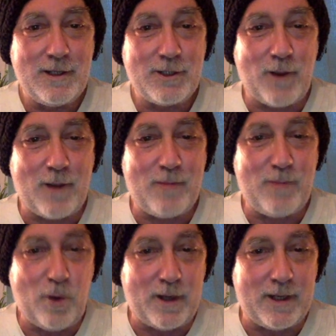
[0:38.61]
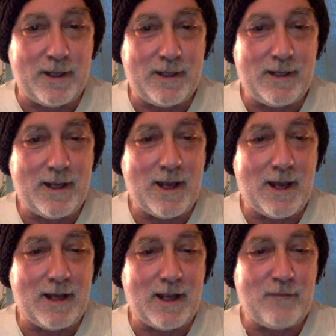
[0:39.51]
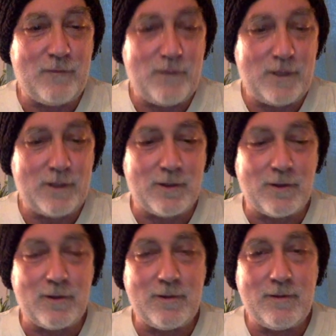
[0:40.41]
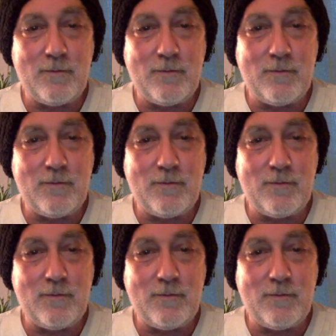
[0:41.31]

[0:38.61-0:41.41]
So I bought it, and I figured,